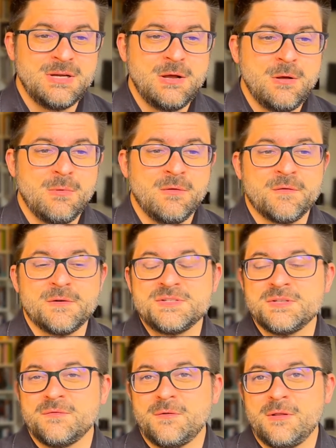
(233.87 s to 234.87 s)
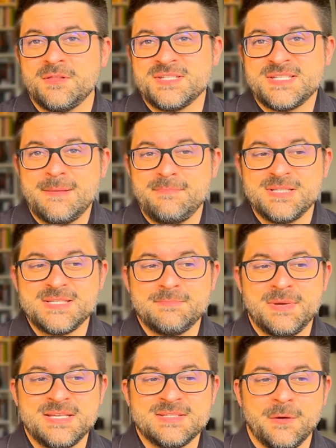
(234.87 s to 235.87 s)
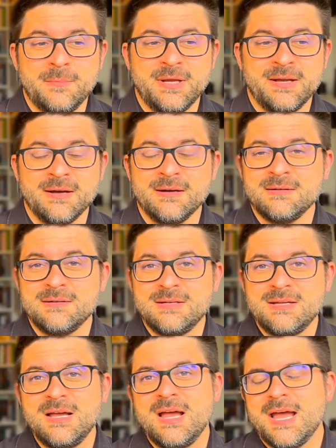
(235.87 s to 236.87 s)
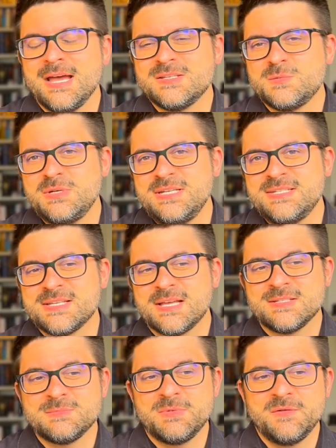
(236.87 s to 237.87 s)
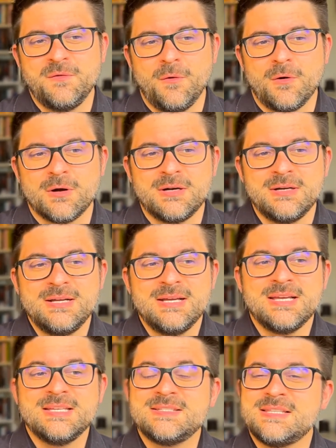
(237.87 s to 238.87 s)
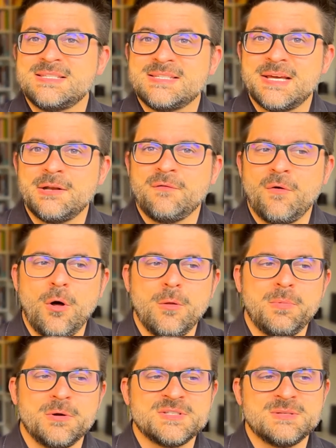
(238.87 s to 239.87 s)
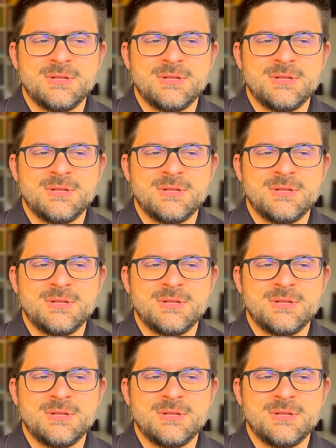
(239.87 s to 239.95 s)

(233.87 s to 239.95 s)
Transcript: The first of all, the sample space omega, as we discussed before, is the set of all possible